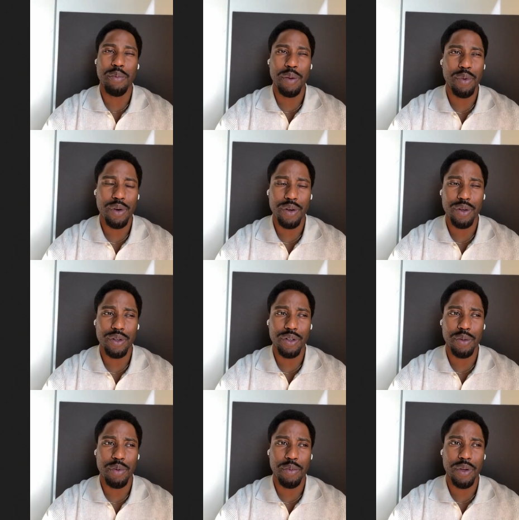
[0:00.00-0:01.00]
remember
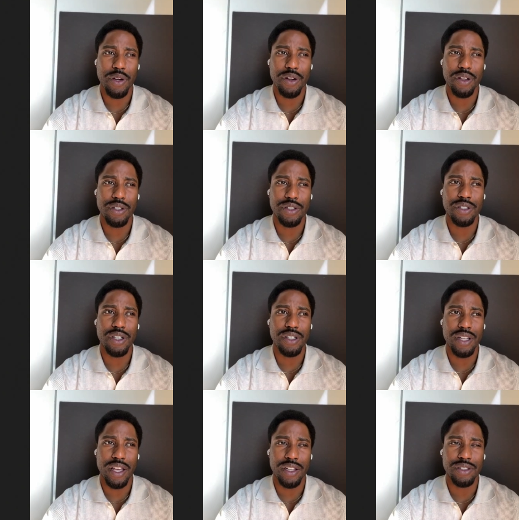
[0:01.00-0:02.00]
the premiere in
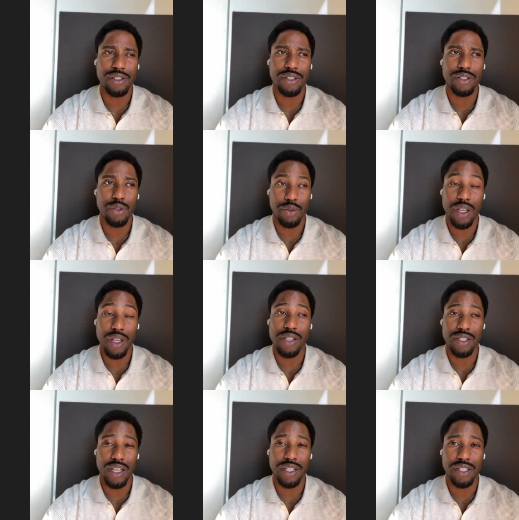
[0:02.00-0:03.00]
Sundance
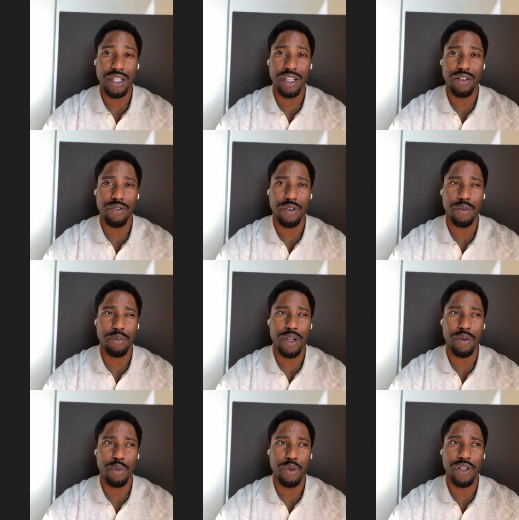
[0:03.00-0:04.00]
2018 from
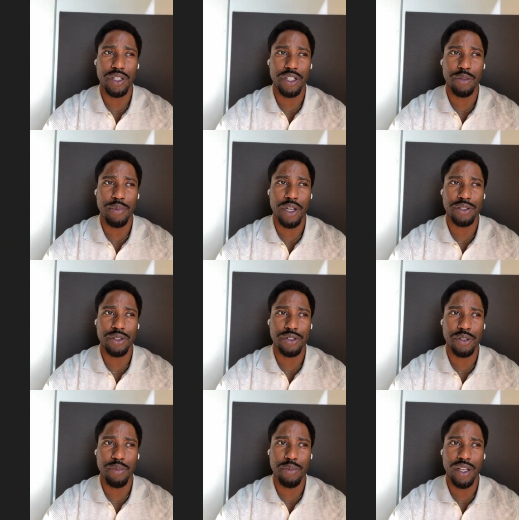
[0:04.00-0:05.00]
a movie I did,
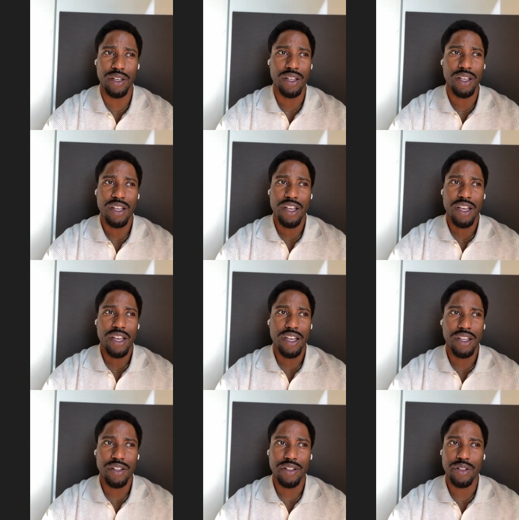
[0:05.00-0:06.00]
Monsters and Men,
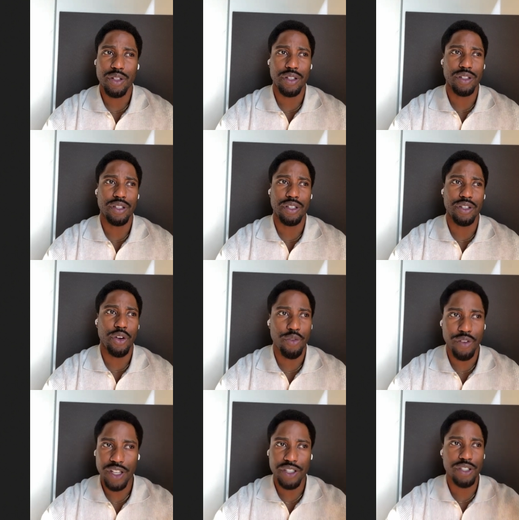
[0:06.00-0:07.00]
and the
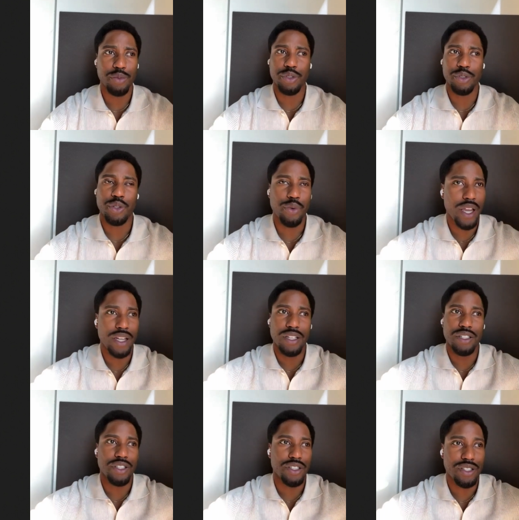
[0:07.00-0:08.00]
ovation was great.
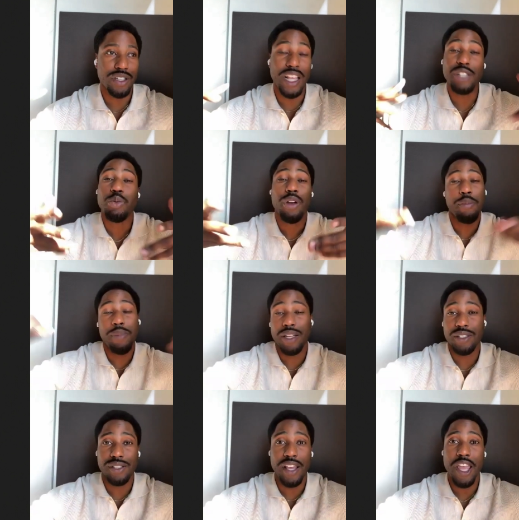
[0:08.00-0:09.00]
And just that's where I
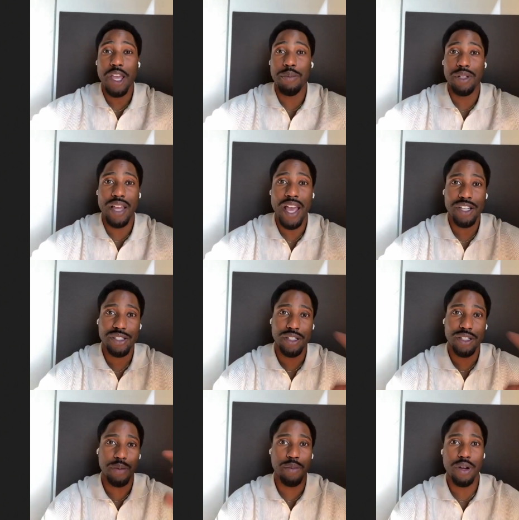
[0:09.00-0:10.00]
met Sam and
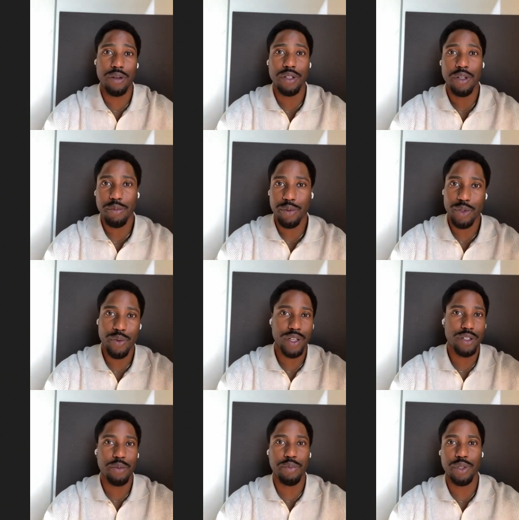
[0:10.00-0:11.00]
Ashley, our
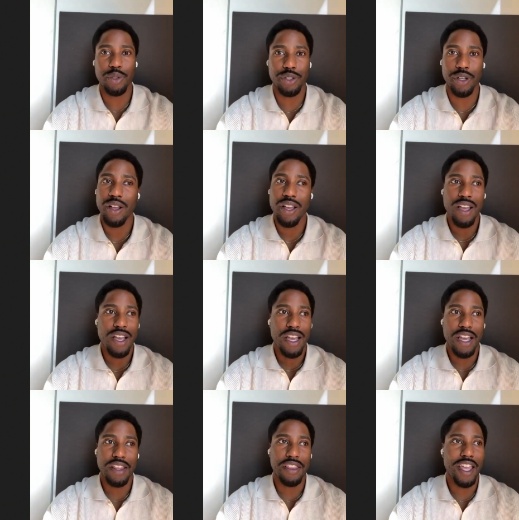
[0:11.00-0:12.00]
director and producer.
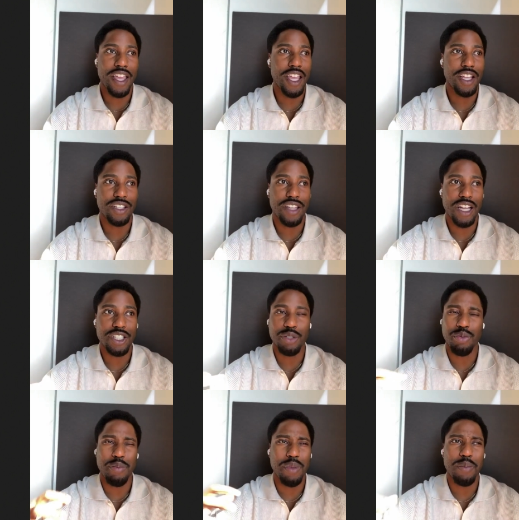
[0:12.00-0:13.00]
And I
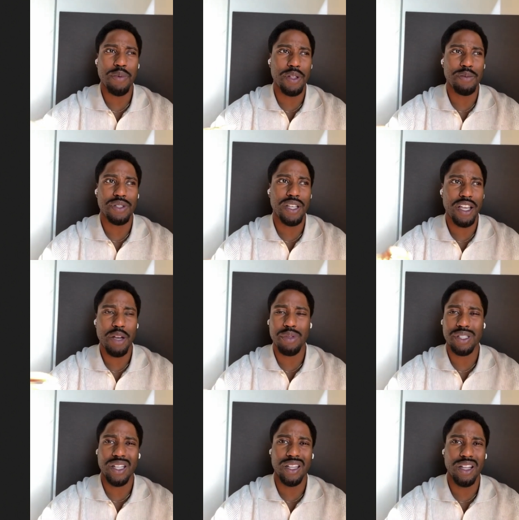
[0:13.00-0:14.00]
just remember them saying how
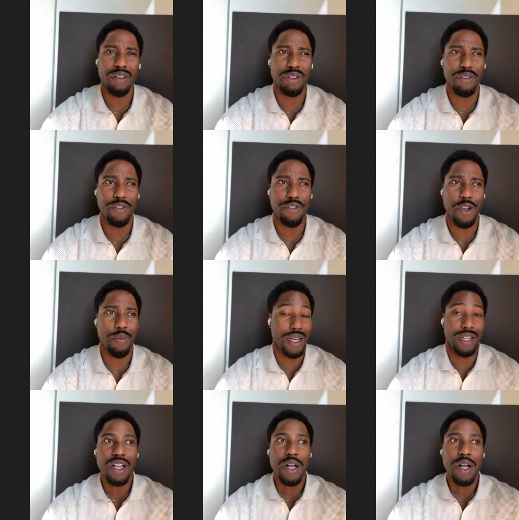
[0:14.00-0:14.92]
much they loved the film.